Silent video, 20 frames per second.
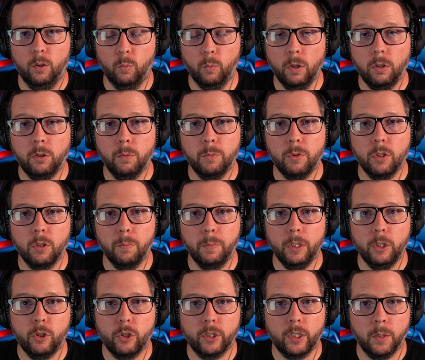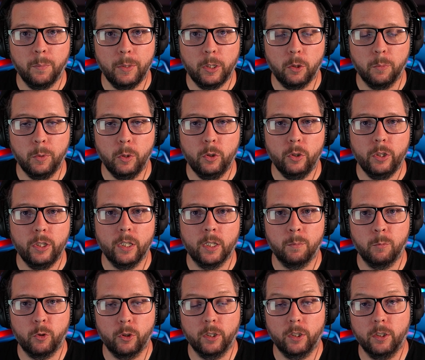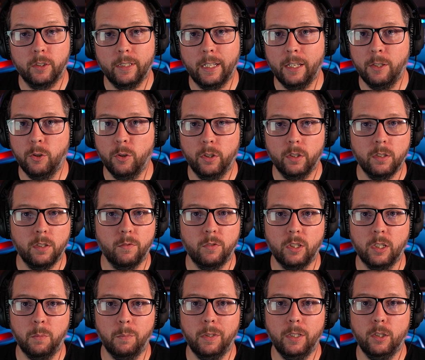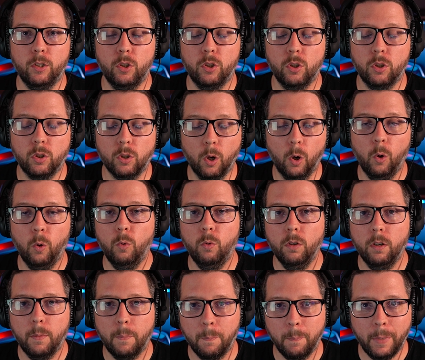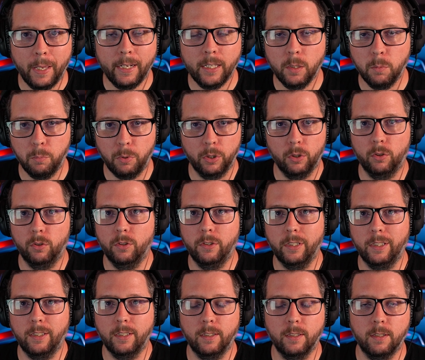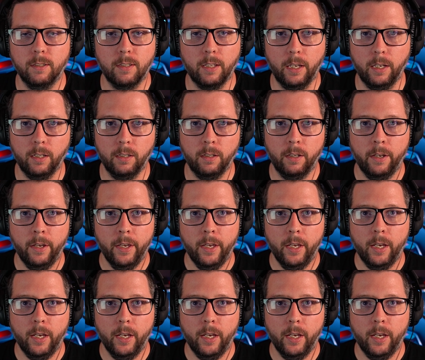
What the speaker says: Welcome to the Militia Gaming community. I'm Trigger, and you guys have sent me so many builds. It's insane.